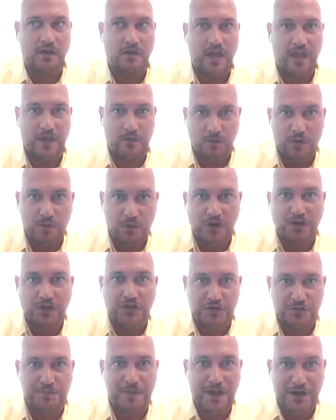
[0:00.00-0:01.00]
And we want to
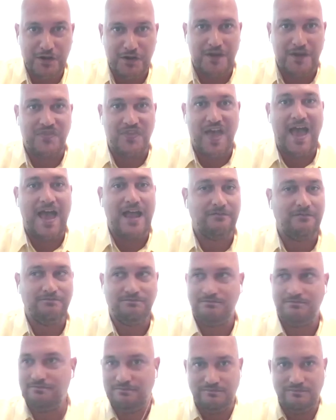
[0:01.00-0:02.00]
do better at that.
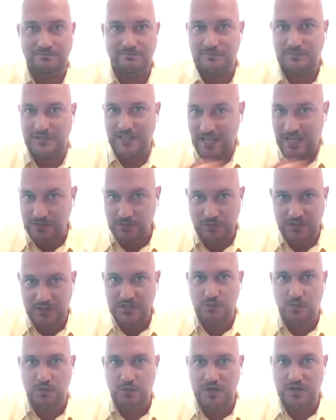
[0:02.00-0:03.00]
That's what
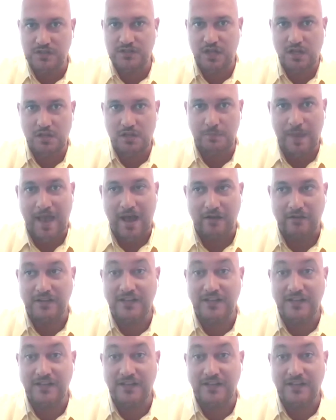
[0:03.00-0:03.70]
this work is all about.